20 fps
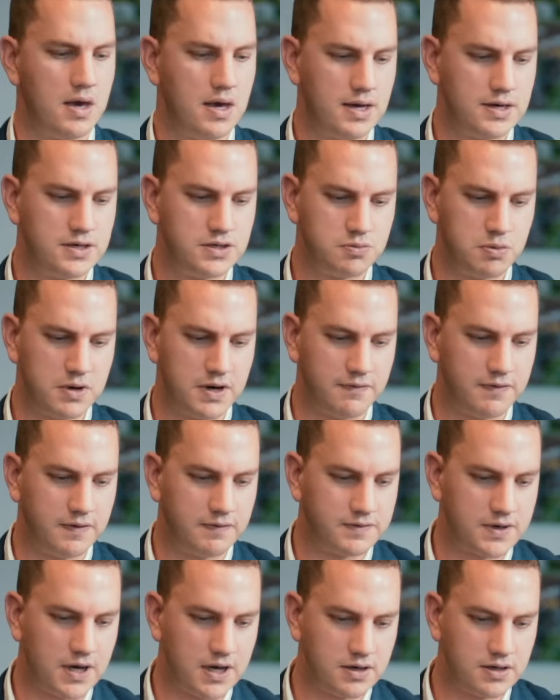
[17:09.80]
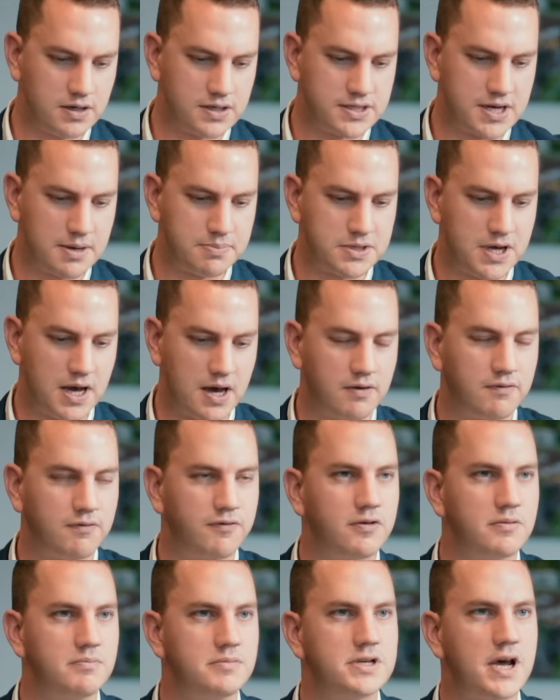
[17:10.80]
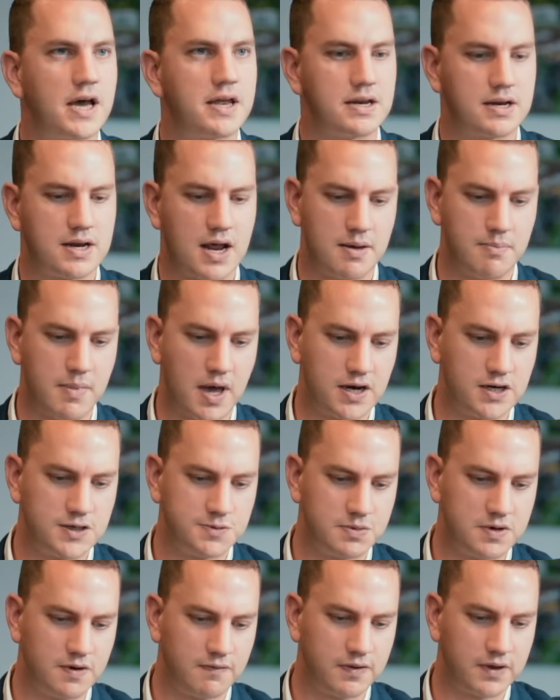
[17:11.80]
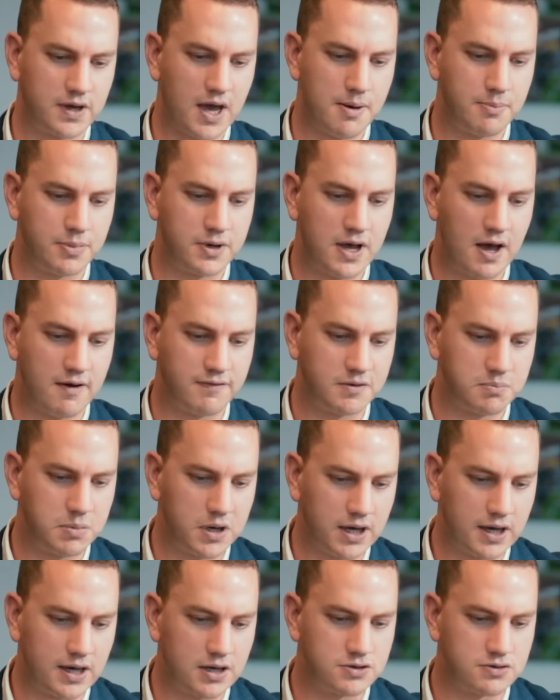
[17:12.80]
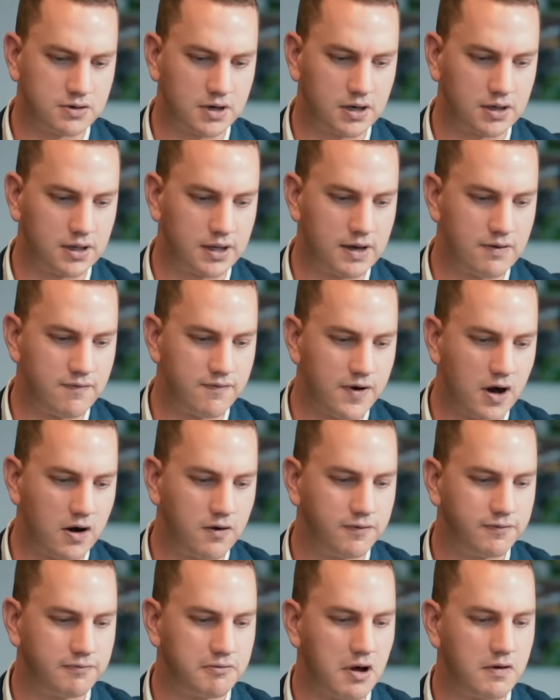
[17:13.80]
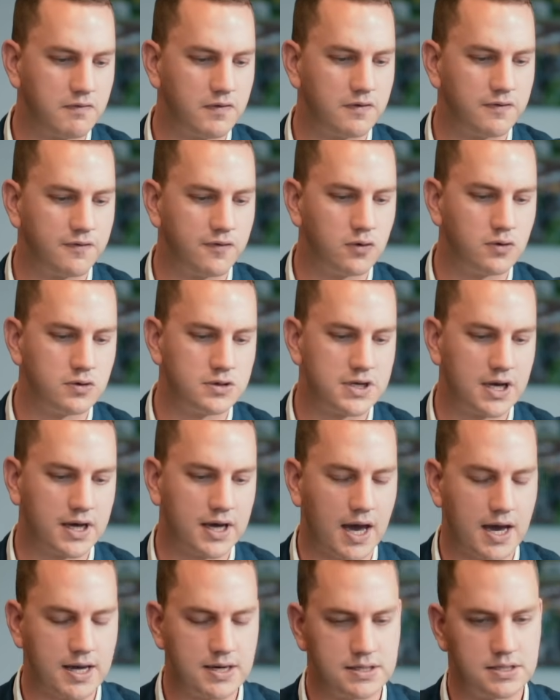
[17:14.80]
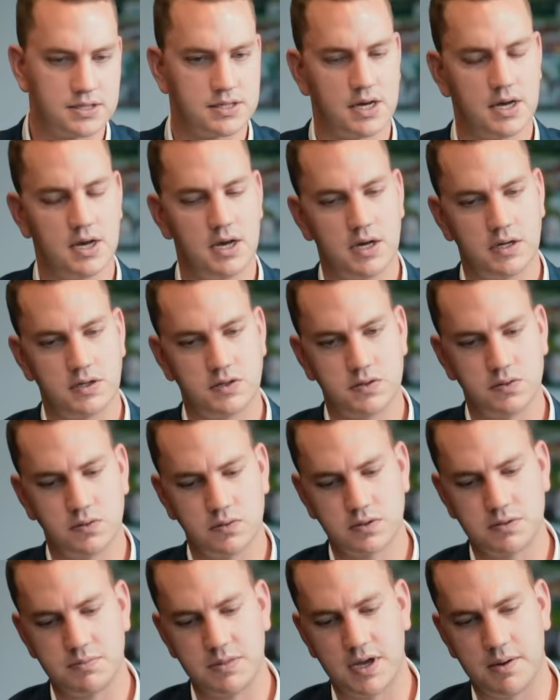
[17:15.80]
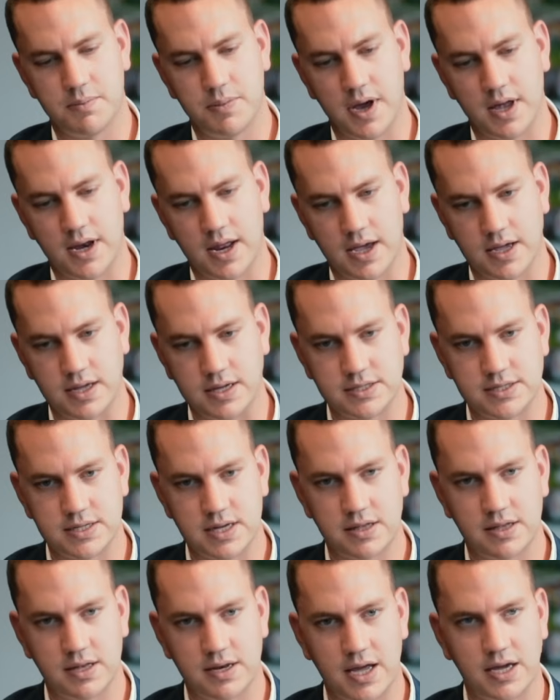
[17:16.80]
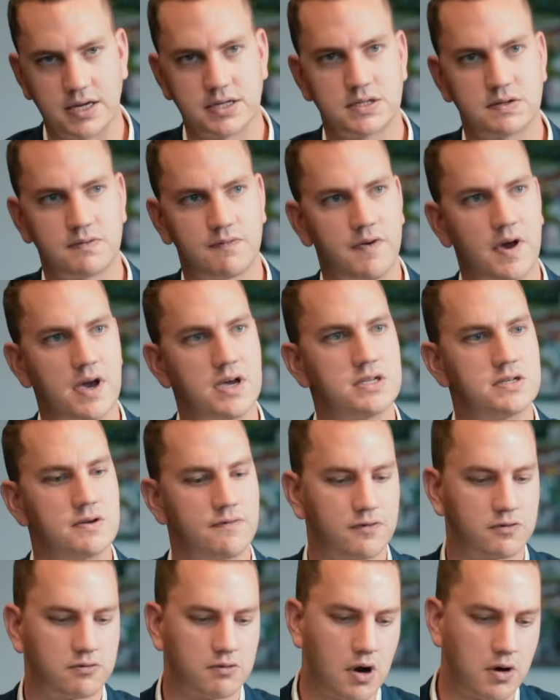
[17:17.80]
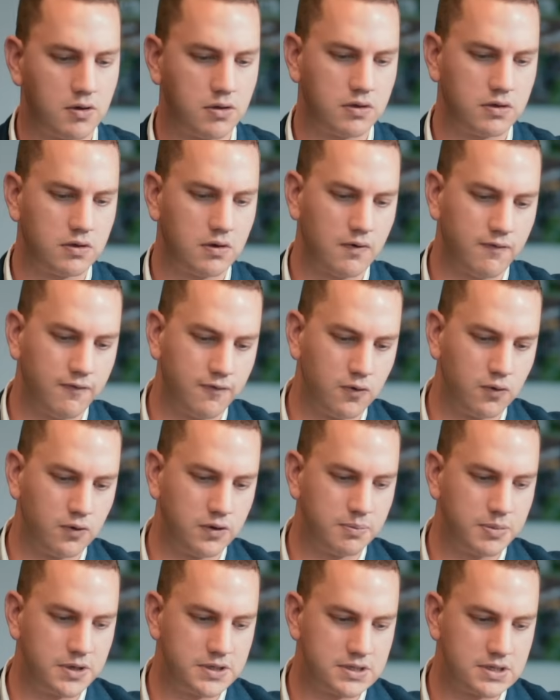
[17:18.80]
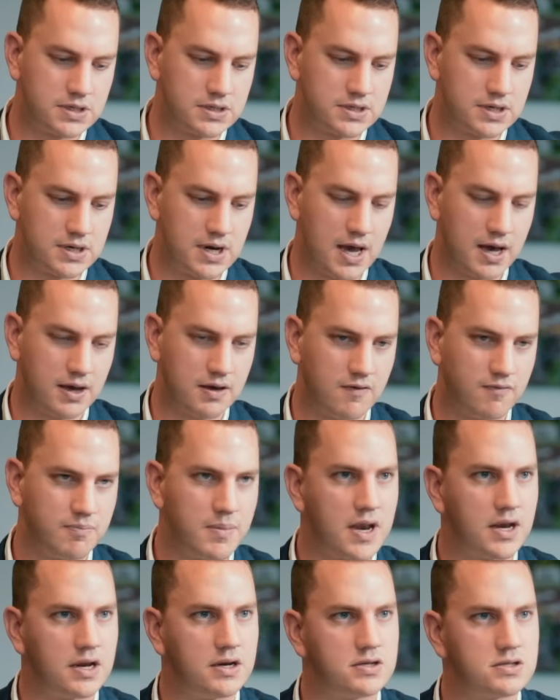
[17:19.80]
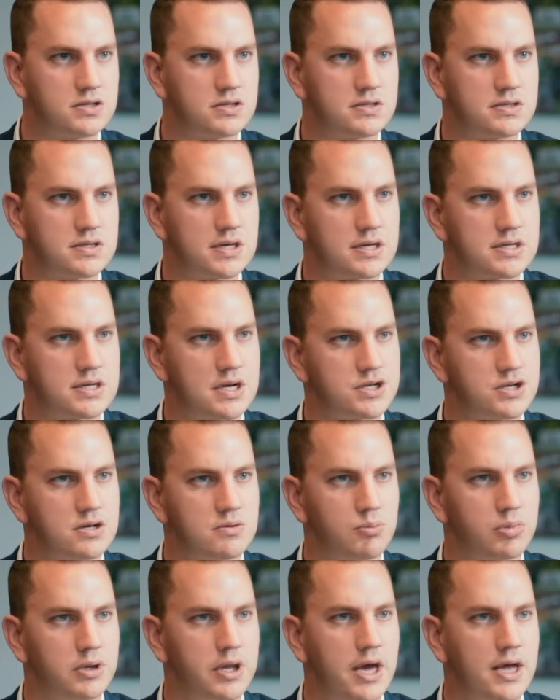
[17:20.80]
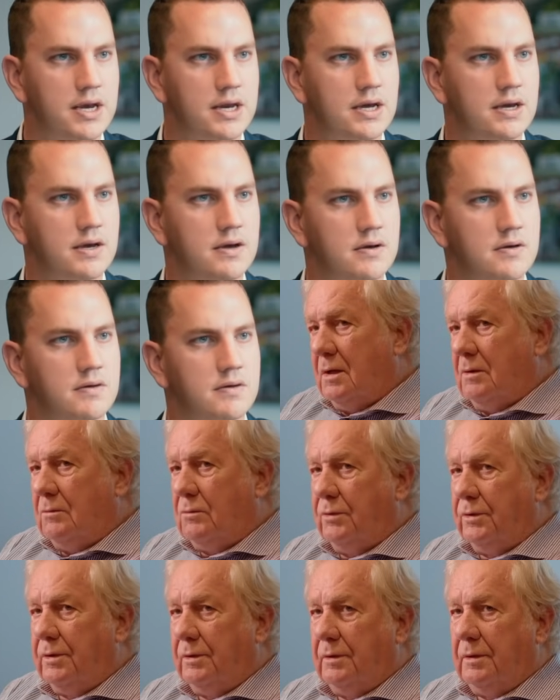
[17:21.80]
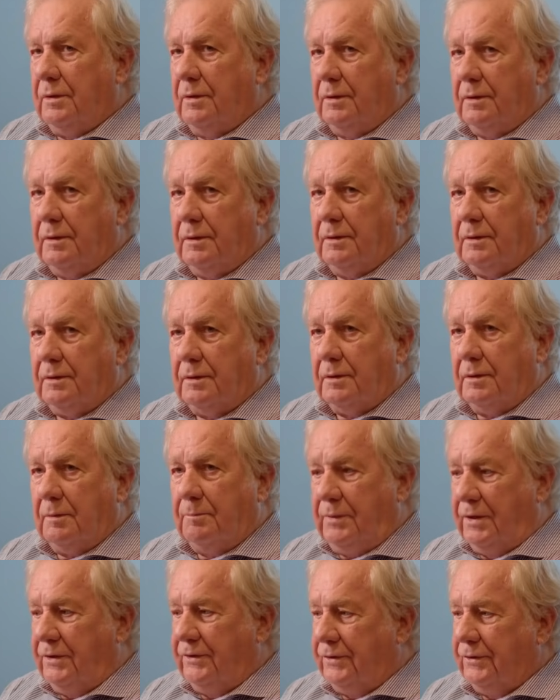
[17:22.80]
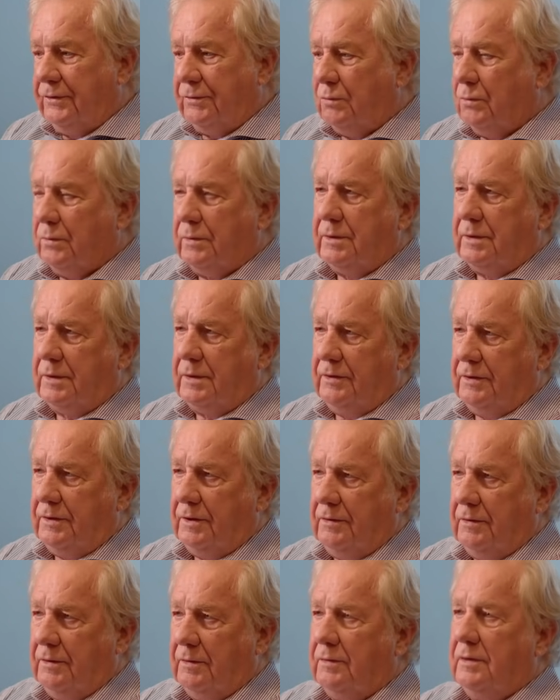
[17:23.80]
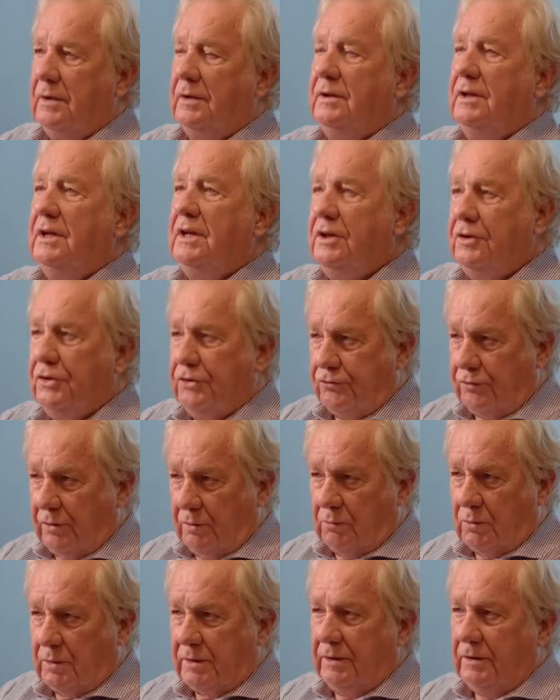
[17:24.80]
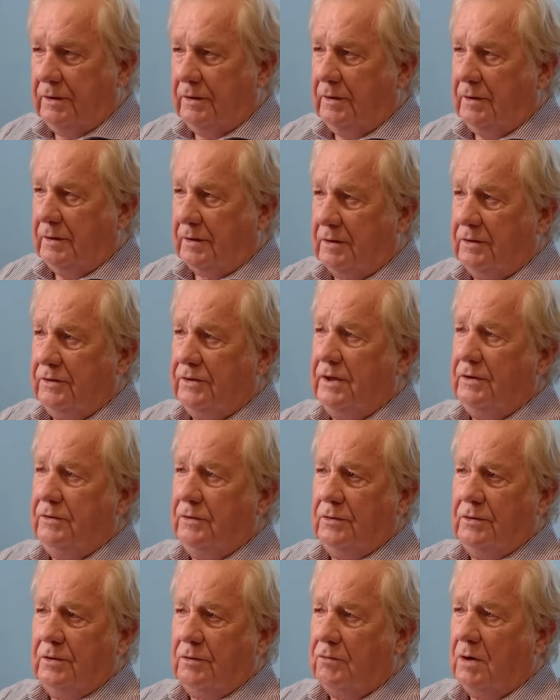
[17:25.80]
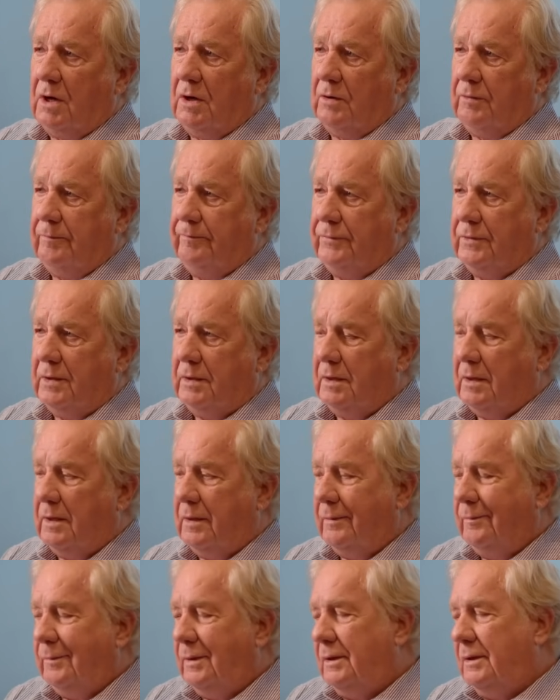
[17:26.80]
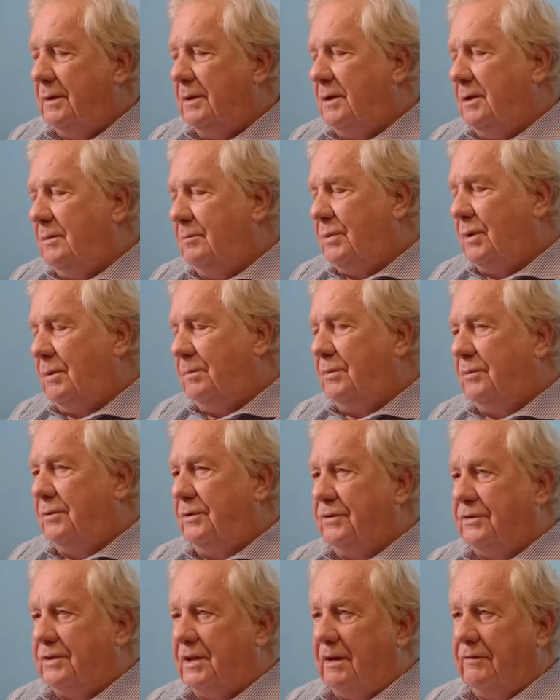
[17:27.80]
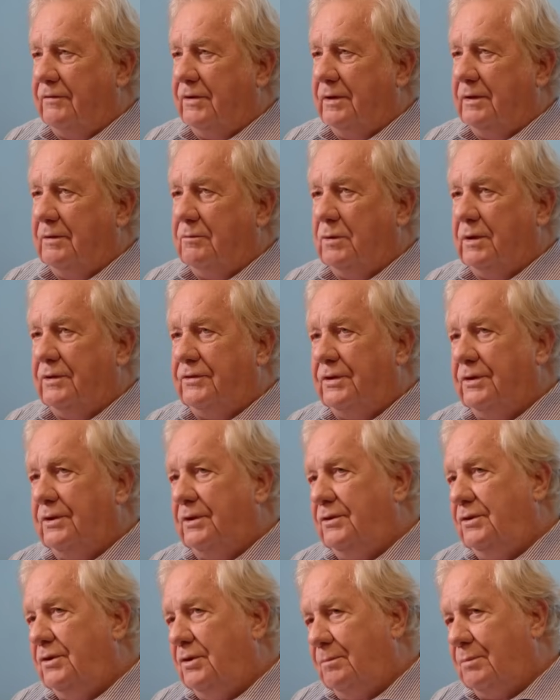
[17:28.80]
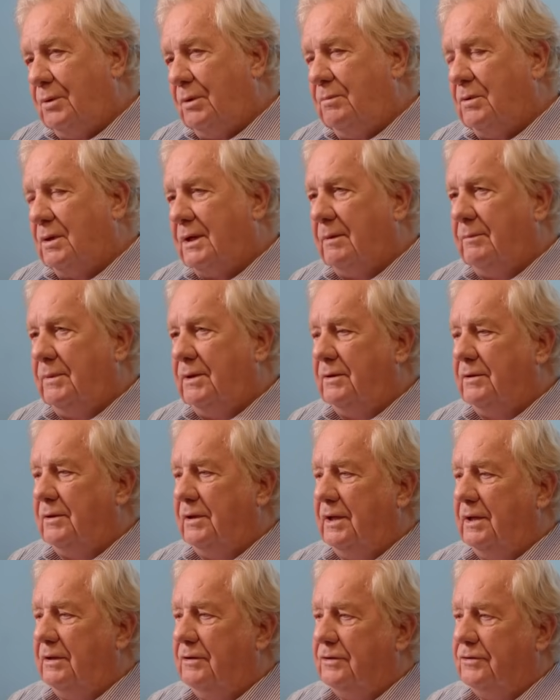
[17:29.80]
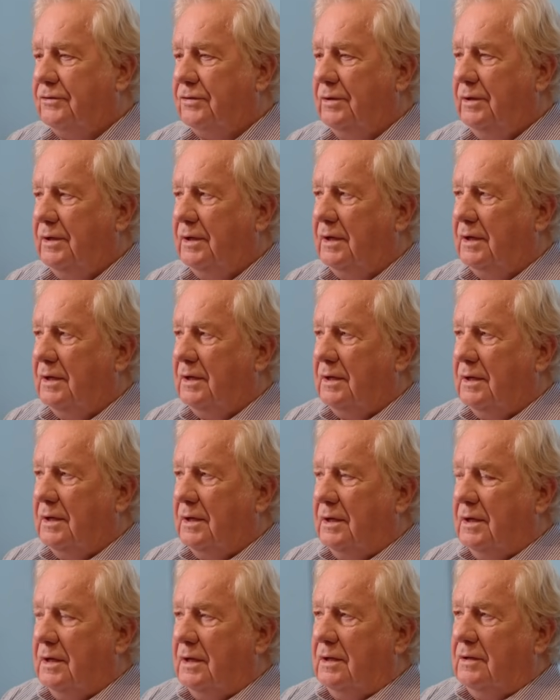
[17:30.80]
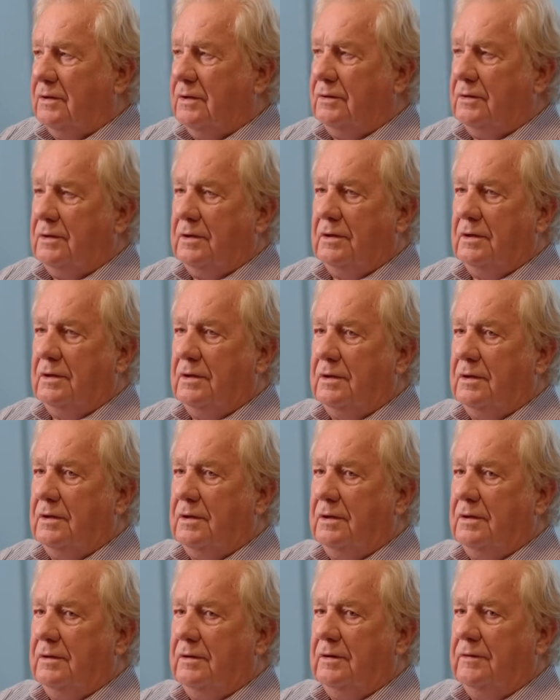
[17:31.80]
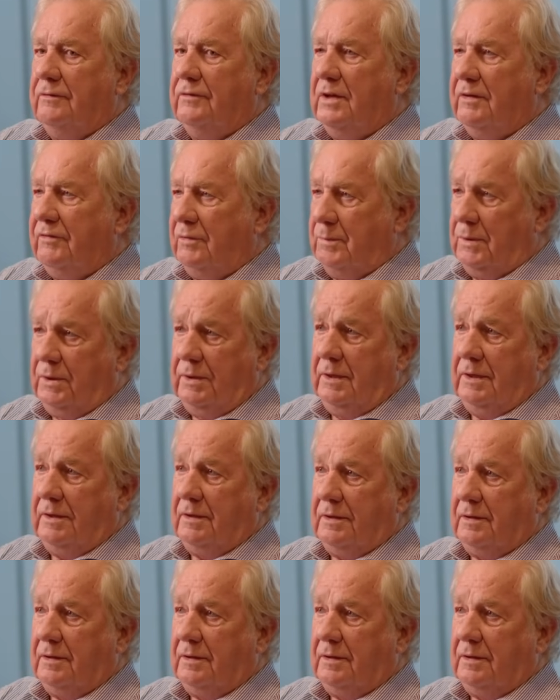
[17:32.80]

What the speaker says: In 2015, you stepped down from day-to-day management of the company after being intricately involved for over four decades. Talk to me about how you see the next phase of growth for the business and how you've managed succession planning. Well, the business will continue, the industry will continue to grow. People discovering, we're seeing new people come into the industry that have never been in